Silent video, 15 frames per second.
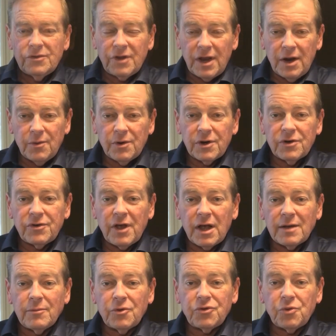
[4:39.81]
Today we're going to
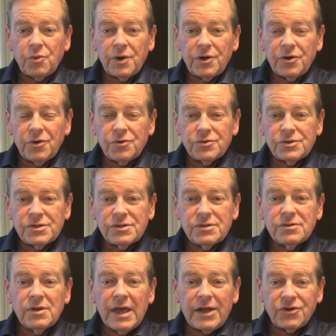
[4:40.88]
talk about the
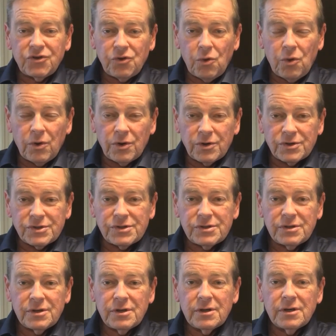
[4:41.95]
windows and
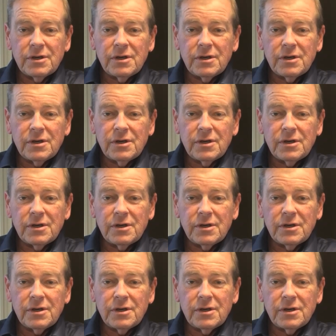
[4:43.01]
doors.